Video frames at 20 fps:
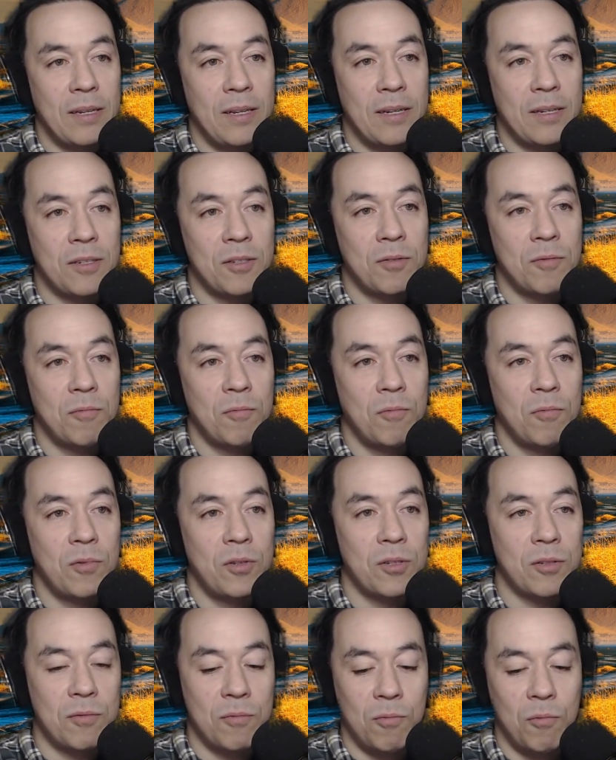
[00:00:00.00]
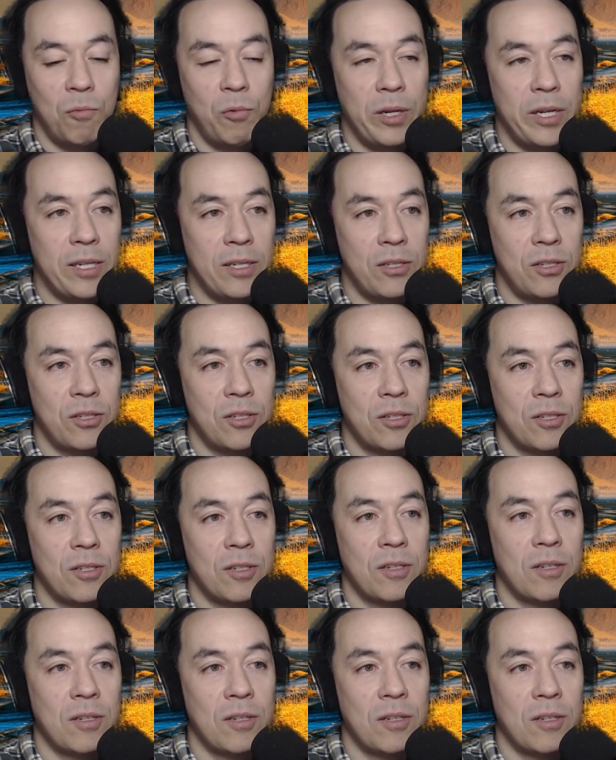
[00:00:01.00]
yeah, just which